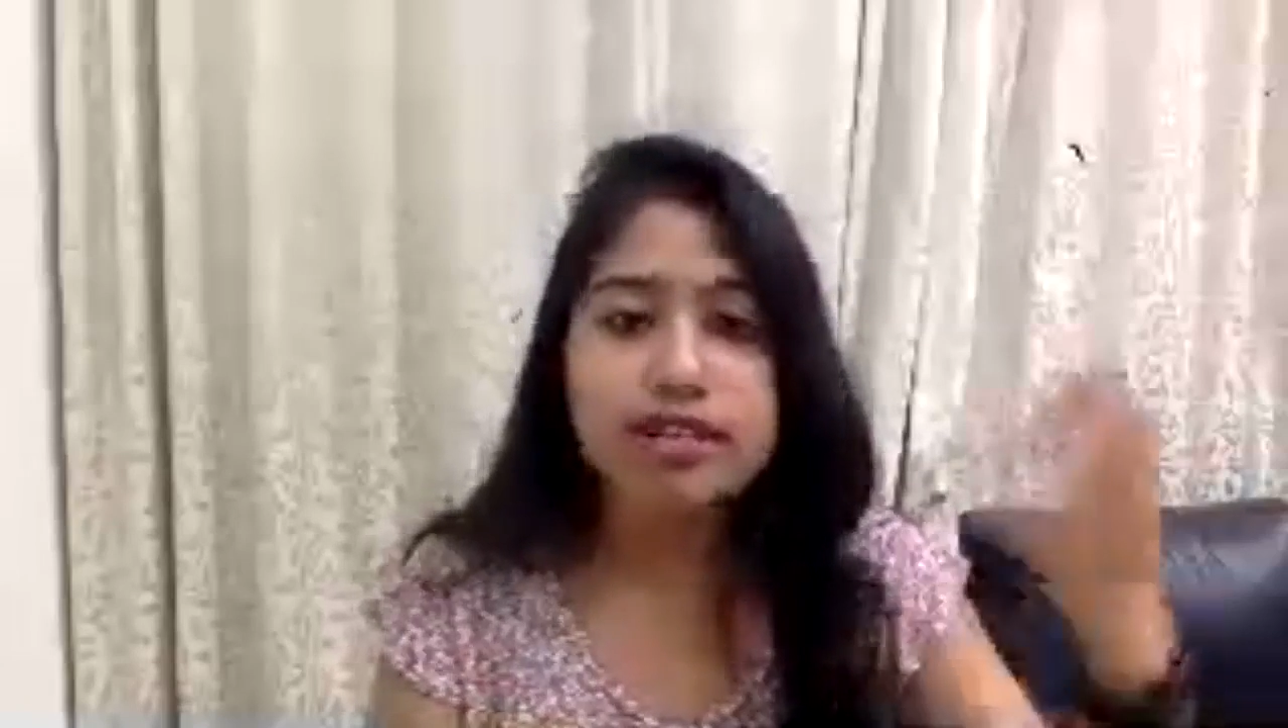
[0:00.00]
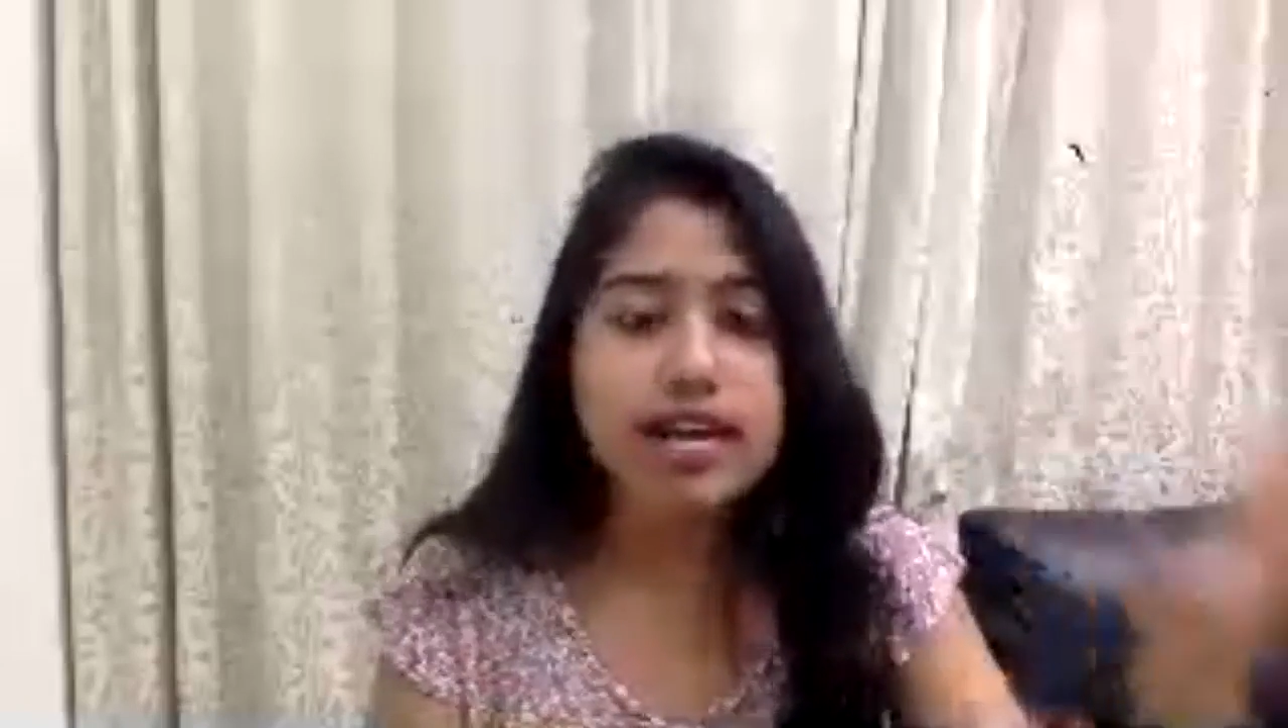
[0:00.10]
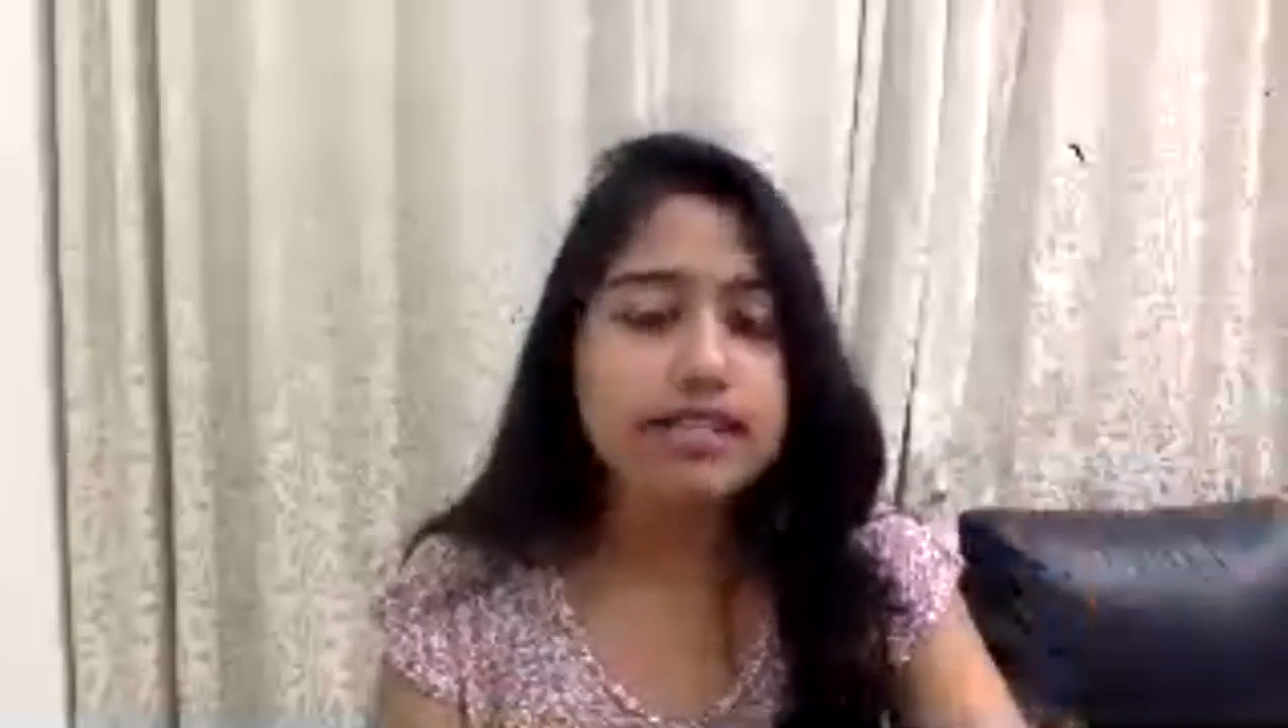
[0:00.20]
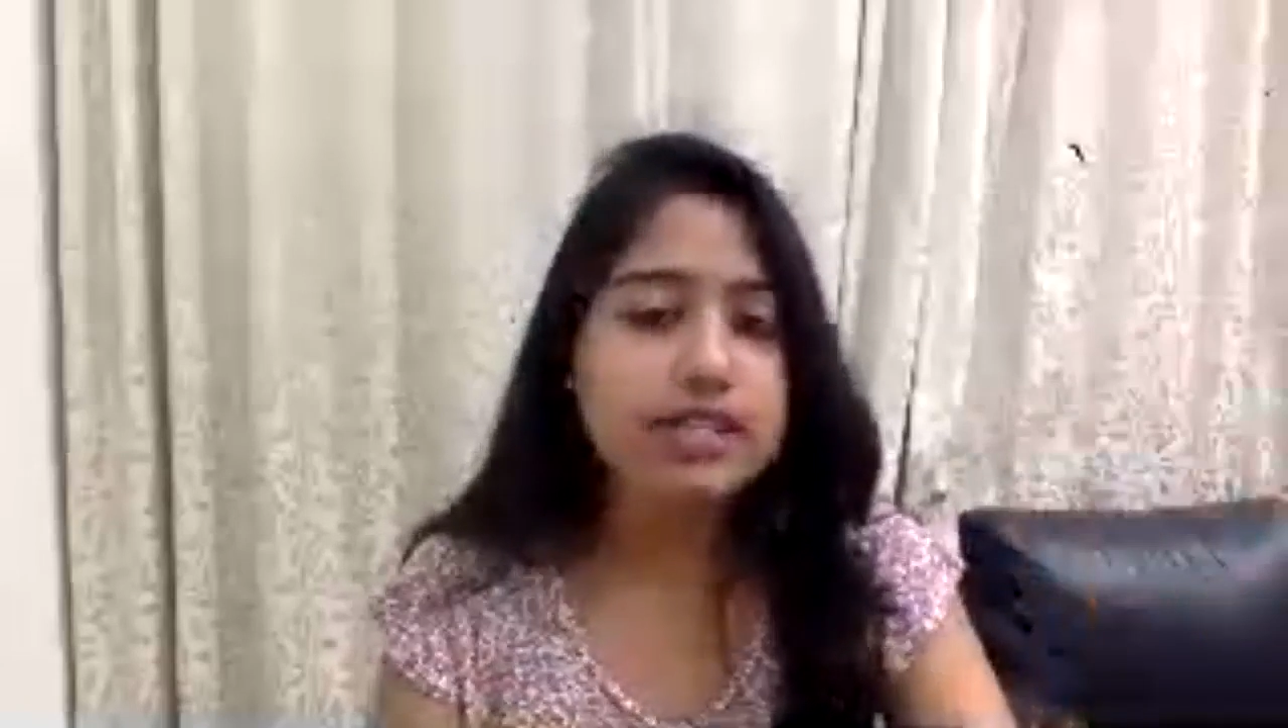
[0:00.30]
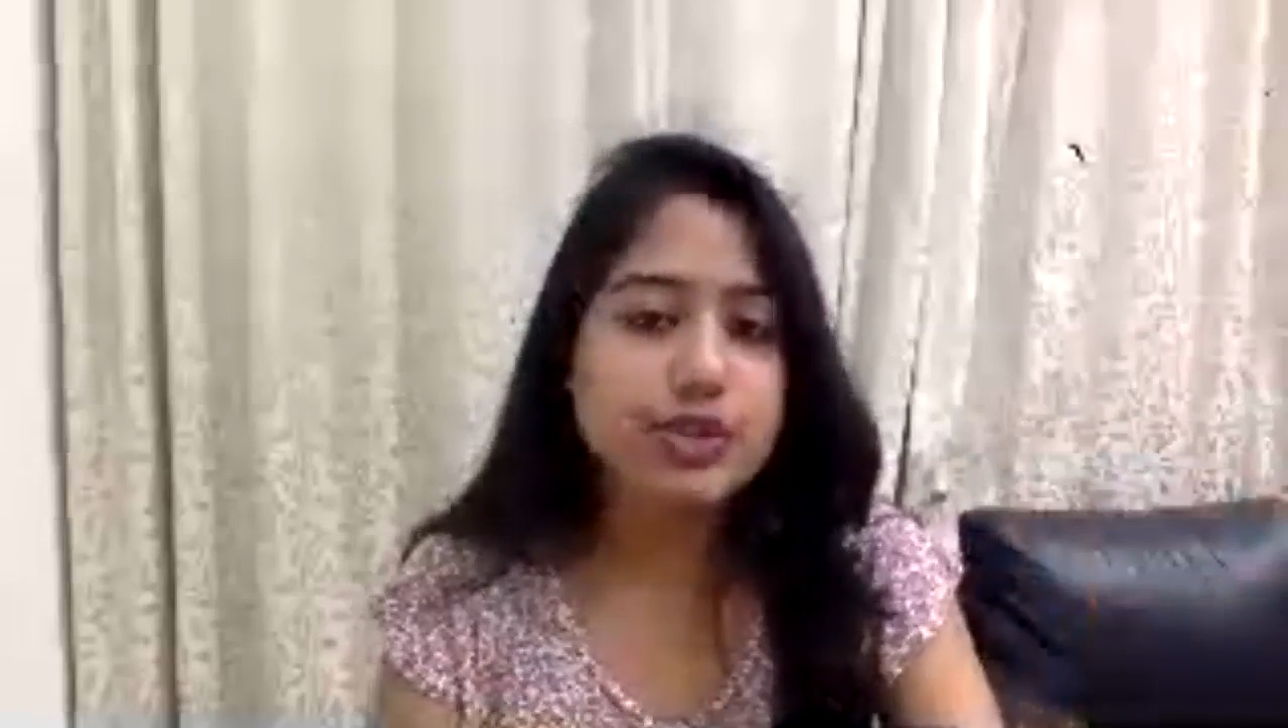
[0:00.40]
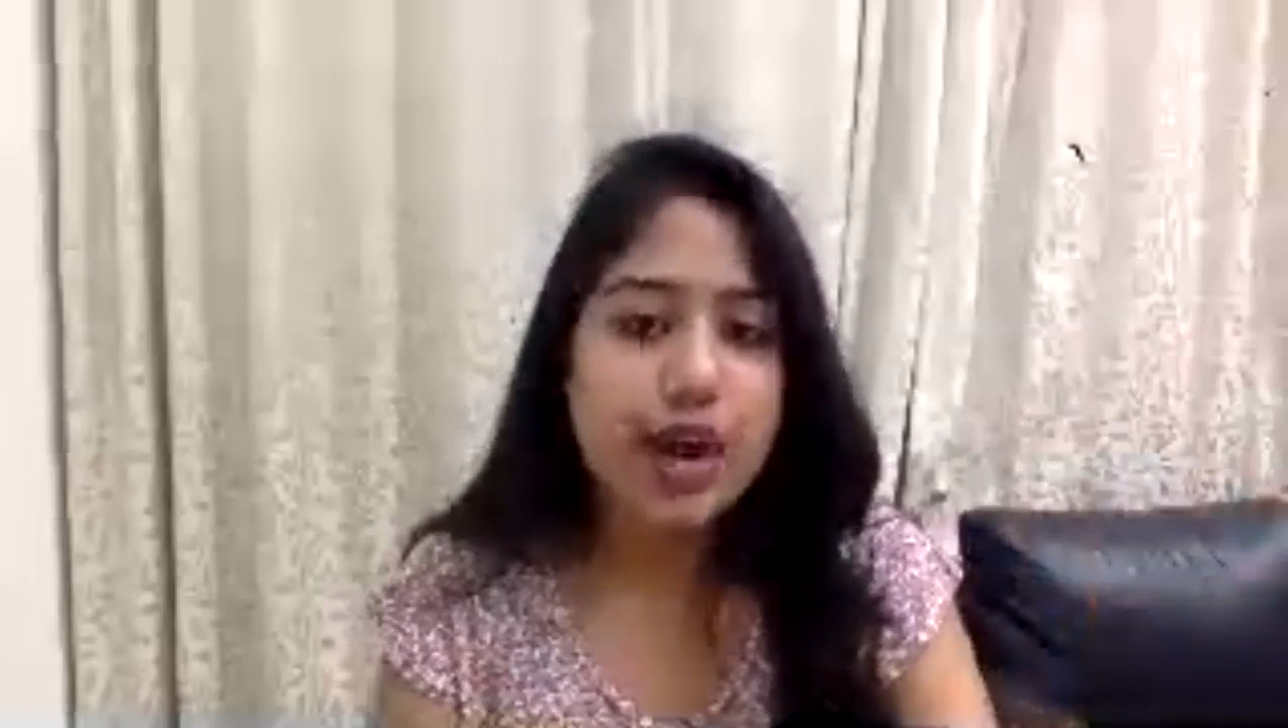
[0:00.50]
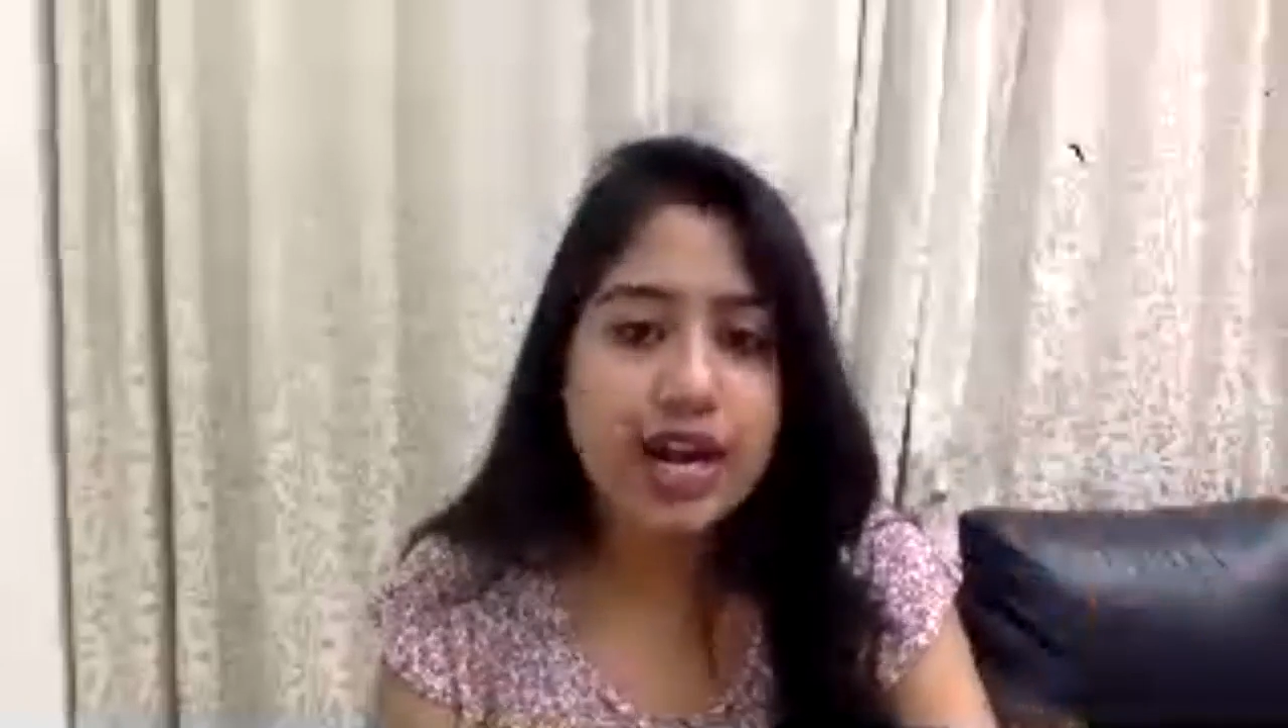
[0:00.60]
what is it